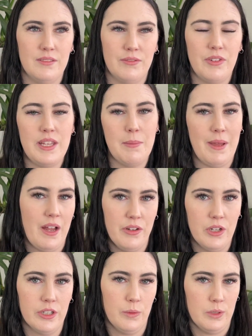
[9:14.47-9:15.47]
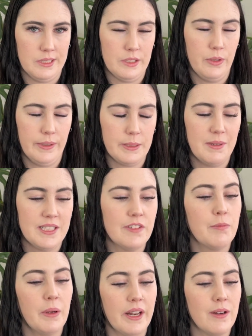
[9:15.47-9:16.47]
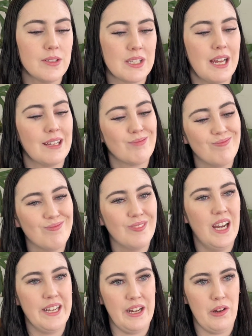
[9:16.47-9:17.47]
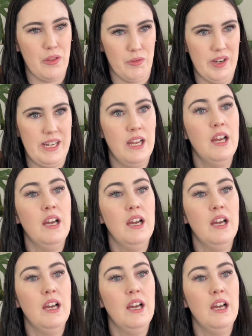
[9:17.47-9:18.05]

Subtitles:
for the amount you got, it wasn't too expensive, but I was like, I need 3,